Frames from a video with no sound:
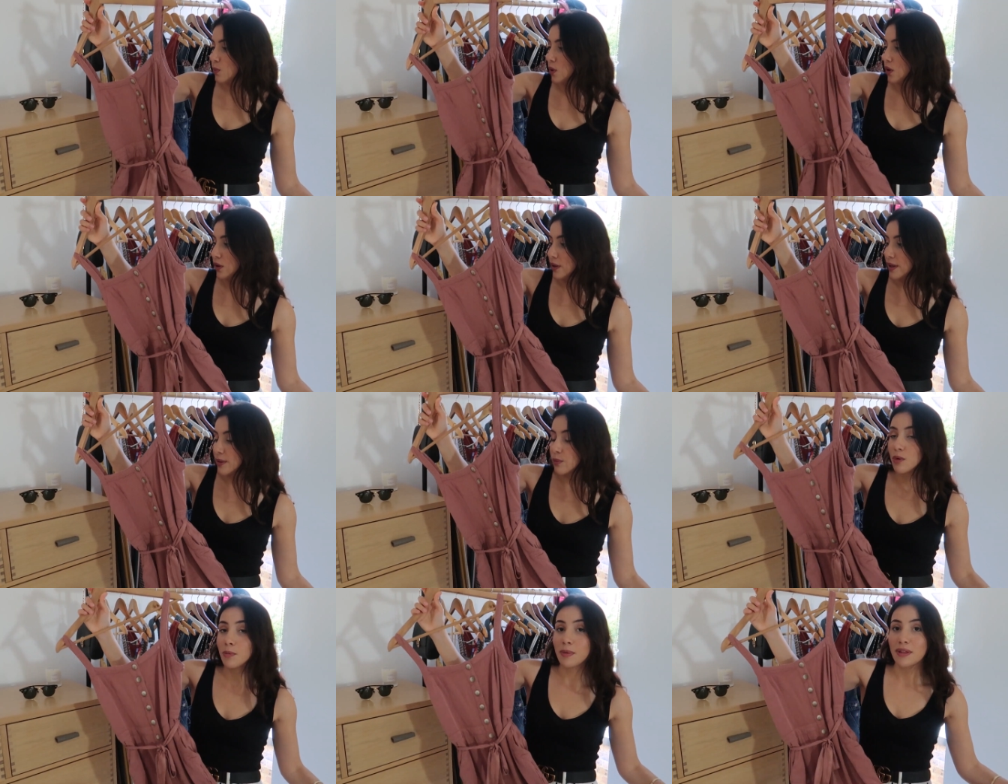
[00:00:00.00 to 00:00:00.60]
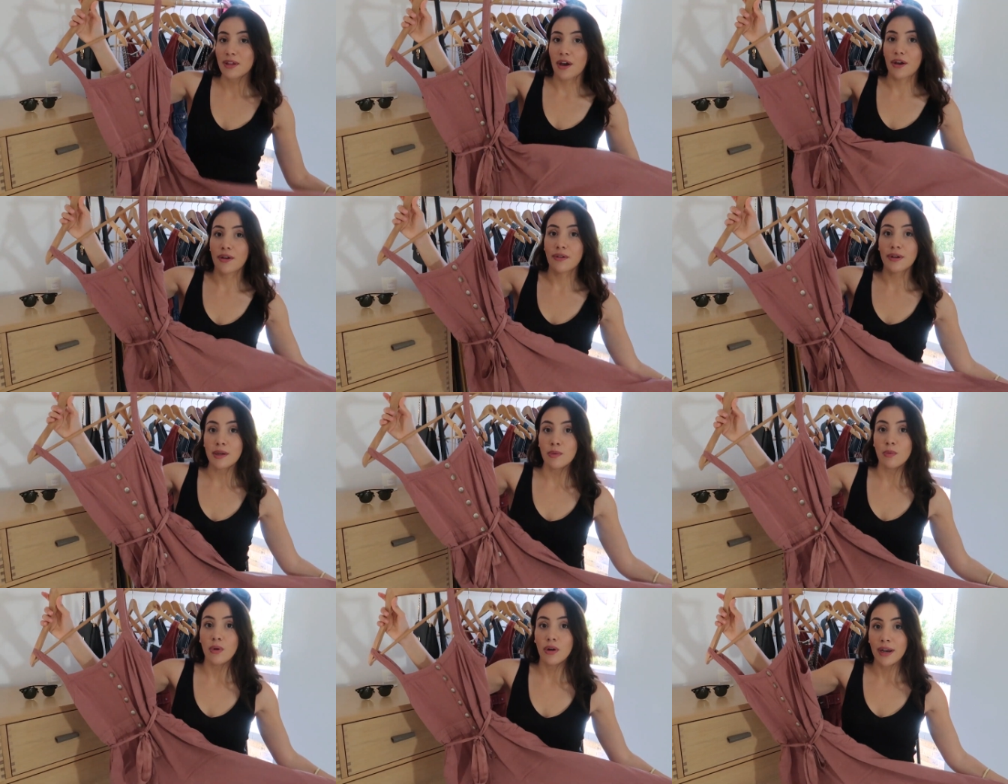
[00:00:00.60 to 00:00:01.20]
one will be the
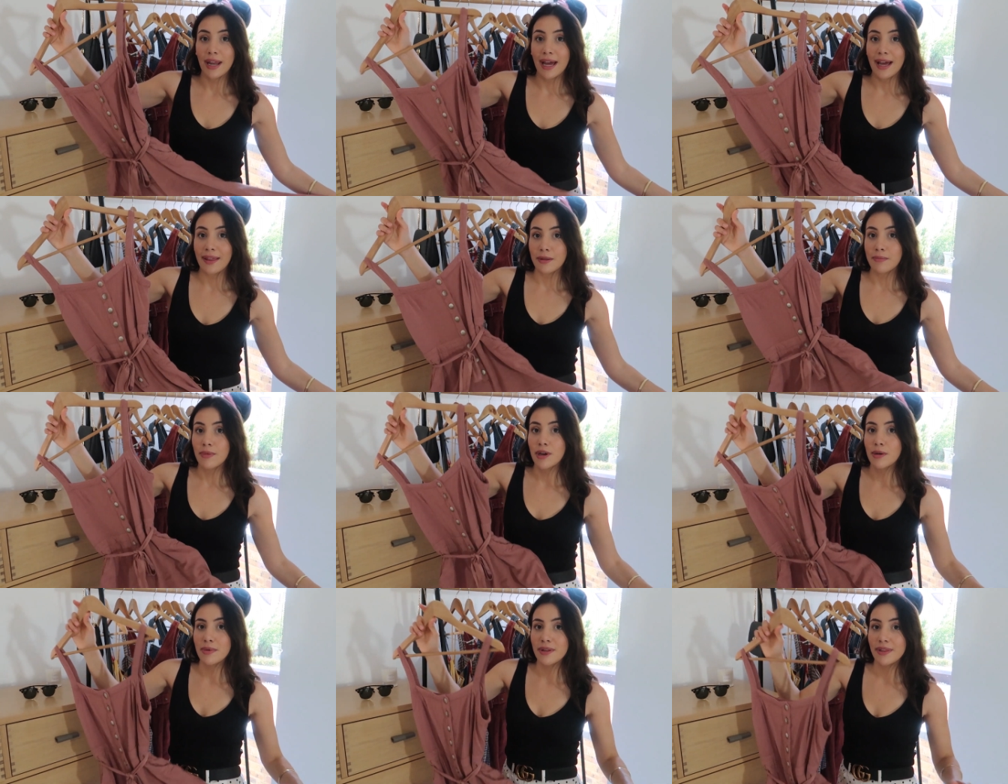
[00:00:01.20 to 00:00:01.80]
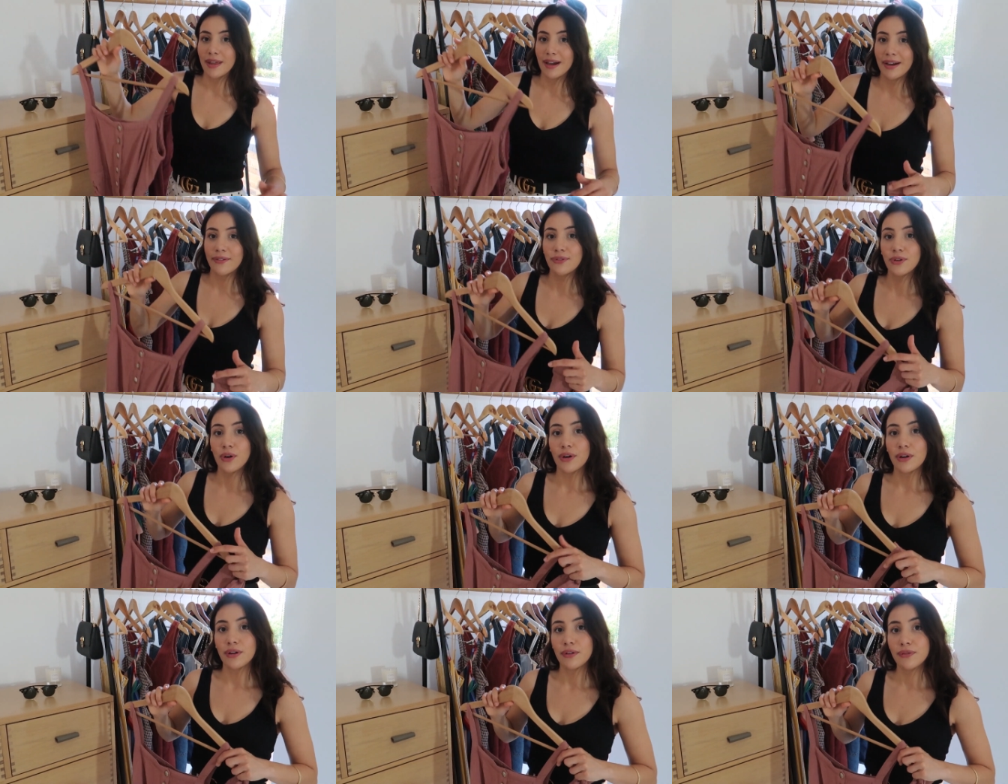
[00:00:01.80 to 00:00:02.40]
only one at the moment that I've
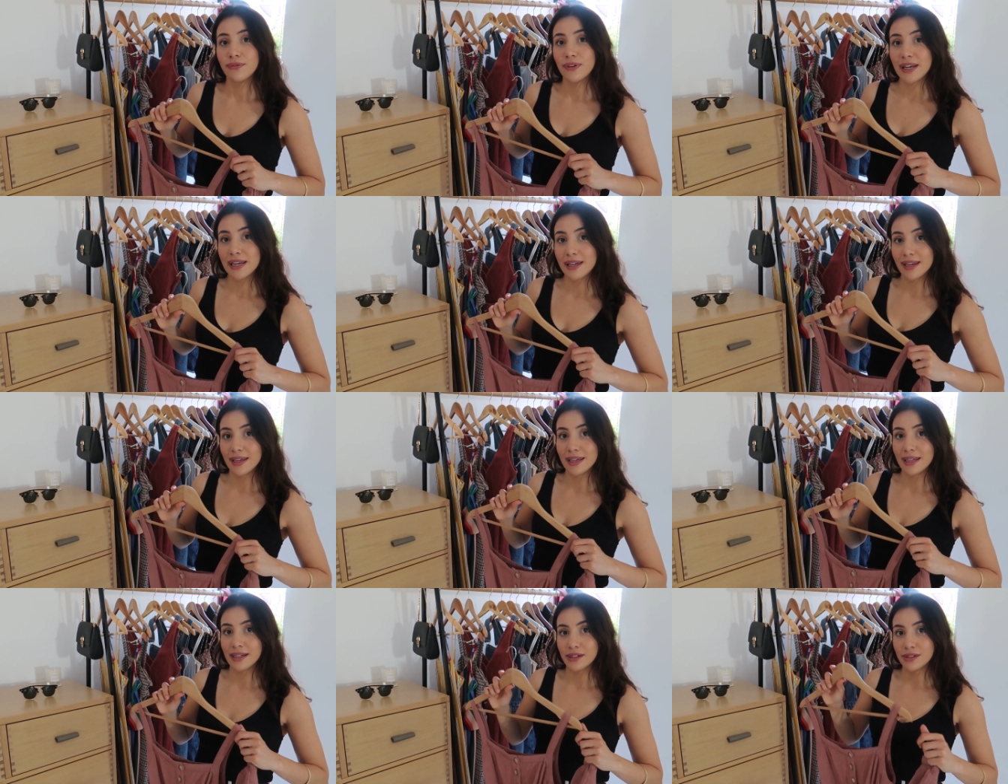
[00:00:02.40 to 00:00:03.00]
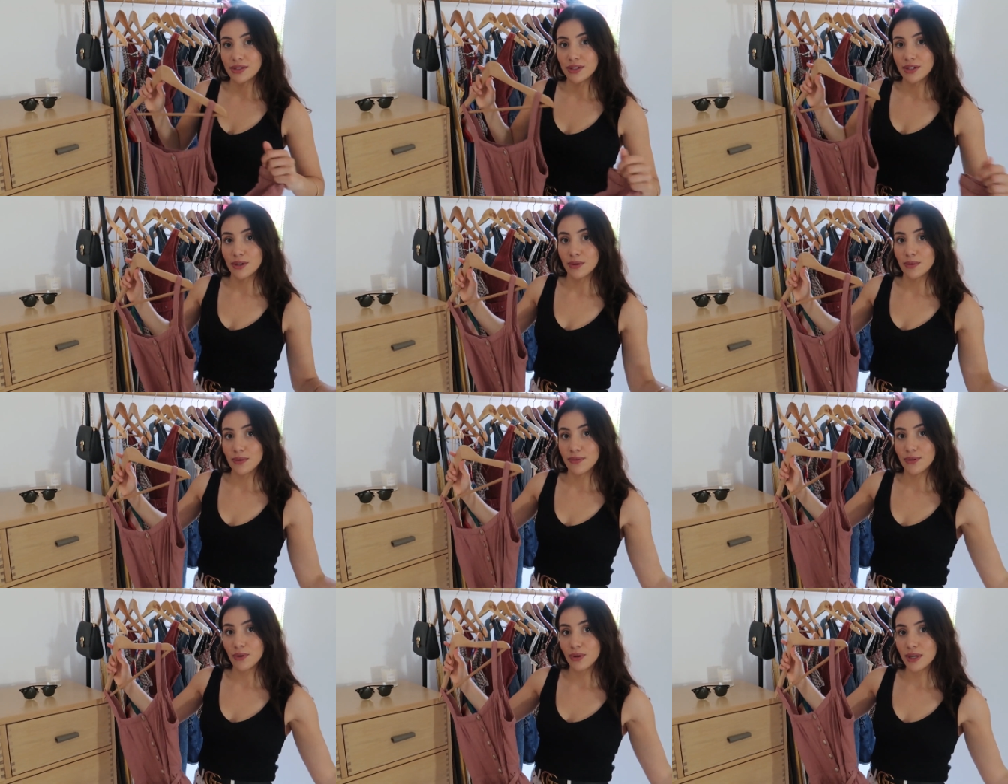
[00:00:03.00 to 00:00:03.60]
got an affiliate link to
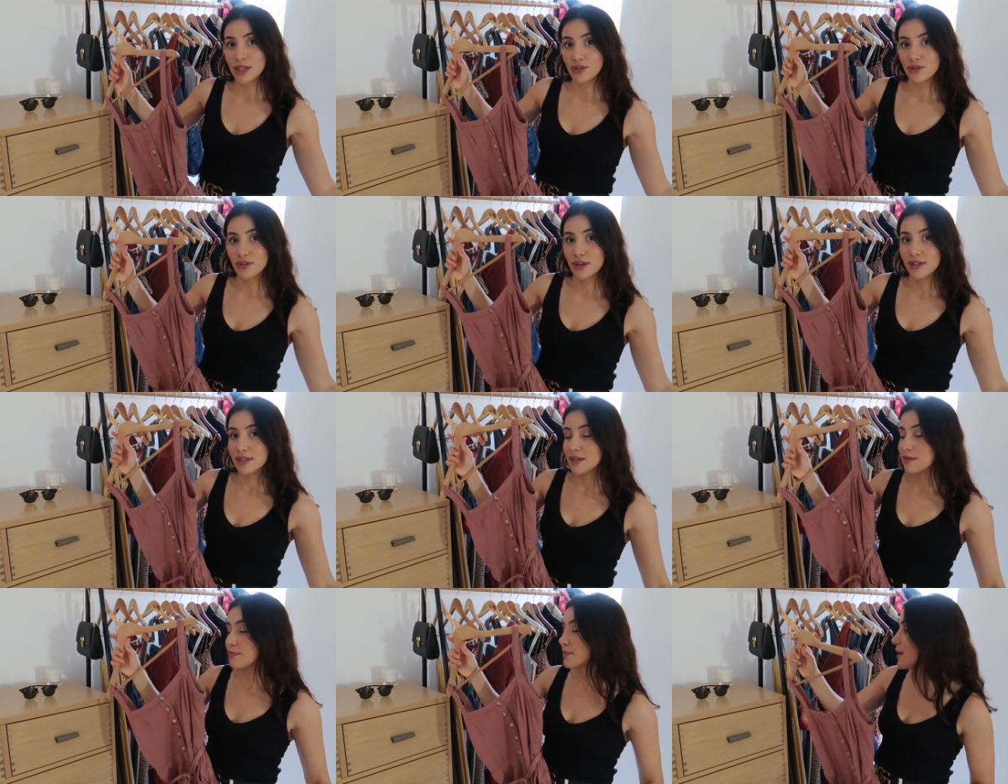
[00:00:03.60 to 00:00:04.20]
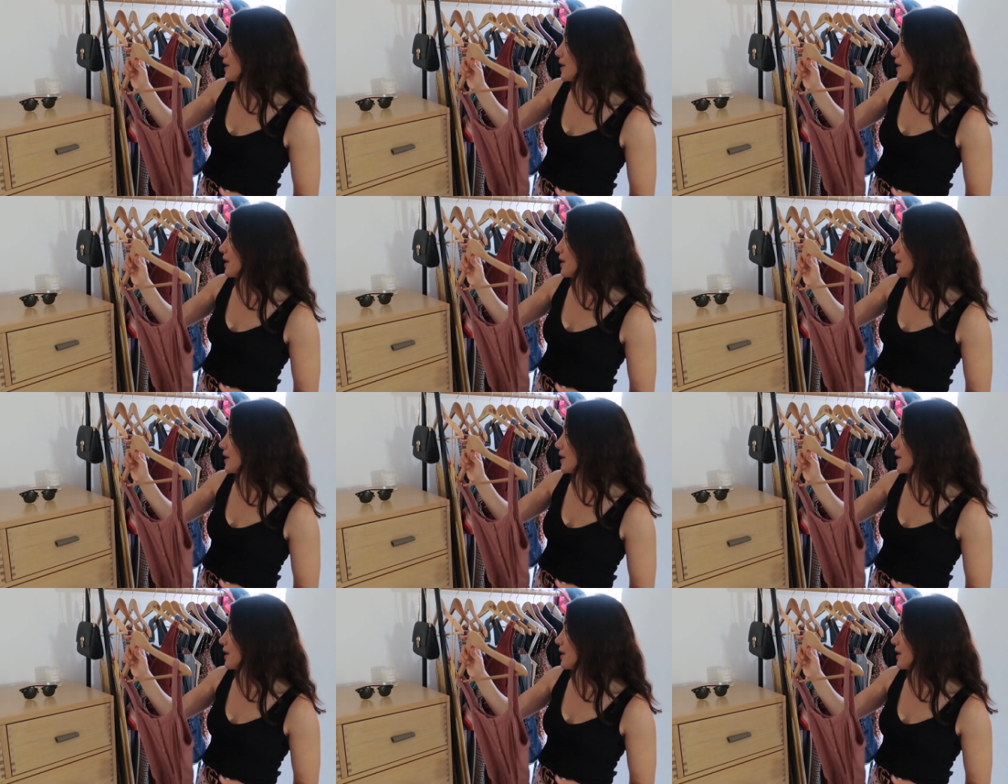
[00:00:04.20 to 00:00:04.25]
if you're interested in